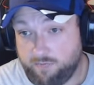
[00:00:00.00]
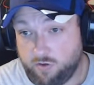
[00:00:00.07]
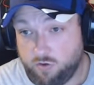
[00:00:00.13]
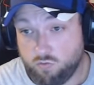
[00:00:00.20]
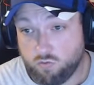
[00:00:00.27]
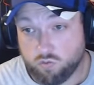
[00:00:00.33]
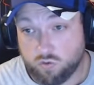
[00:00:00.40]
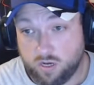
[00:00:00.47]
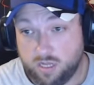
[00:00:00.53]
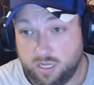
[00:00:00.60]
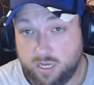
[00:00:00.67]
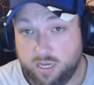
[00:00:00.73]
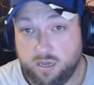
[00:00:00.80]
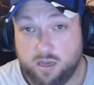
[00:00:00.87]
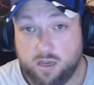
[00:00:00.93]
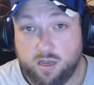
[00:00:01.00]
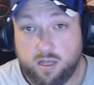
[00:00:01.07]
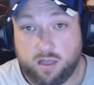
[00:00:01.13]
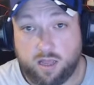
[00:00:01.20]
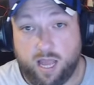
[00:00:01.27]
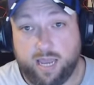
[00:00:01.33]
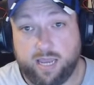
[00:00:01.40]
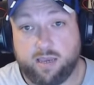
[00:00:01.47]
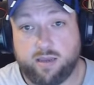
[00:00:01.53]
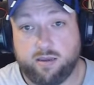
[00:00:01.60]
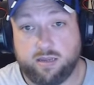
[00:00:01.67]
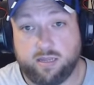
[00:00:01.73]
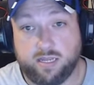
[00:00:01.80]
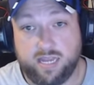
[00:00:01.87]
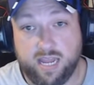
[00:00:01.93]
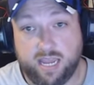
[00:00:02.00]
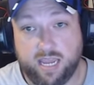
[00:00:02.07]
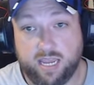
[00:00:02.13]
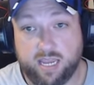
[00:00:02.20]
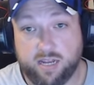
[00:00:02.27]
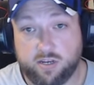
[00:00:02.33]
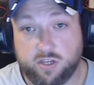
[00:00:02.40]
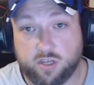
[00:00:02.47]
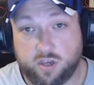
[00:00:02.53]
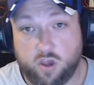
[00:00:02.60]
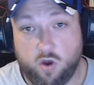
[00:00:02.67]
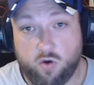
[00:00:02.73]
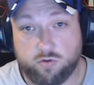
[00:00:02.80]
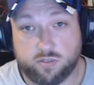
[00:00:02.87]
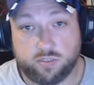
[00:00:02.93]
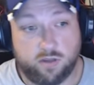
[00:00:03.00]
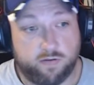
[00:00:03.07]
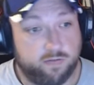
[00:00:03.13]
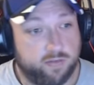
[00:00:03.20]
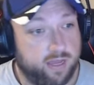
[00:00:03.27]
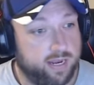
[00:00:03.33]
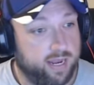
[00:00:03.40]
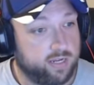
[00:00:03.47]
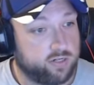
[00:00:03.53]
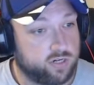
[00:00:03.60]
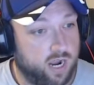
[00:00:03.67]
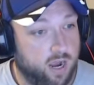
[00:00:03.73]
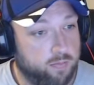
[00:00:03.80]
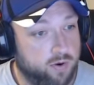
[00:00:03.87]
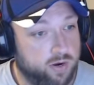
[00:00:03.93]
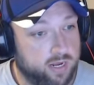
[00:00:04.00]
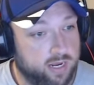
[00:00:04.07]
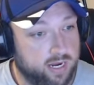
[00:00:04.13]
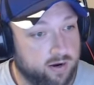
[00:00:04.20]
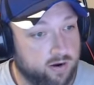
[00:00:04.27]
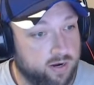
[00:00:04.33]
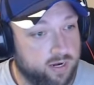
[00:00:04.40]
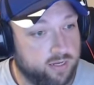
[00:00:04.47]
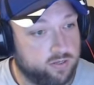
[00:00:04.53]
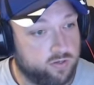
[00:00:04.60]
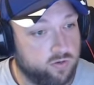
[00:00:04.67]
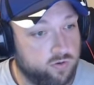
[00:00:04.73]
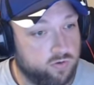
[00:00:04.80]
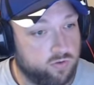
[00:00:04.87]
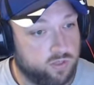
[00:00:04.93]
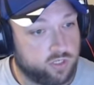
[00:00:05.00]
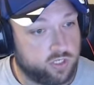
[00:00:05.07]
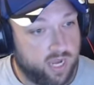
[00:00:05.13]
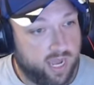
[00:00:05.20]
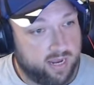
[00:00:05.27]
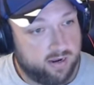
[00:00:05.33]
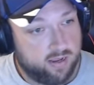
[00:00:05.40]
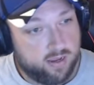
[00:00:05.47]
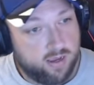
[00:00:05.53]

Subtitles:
If you really like digging into the code and stuff of that nature, I'll put it here into the chat,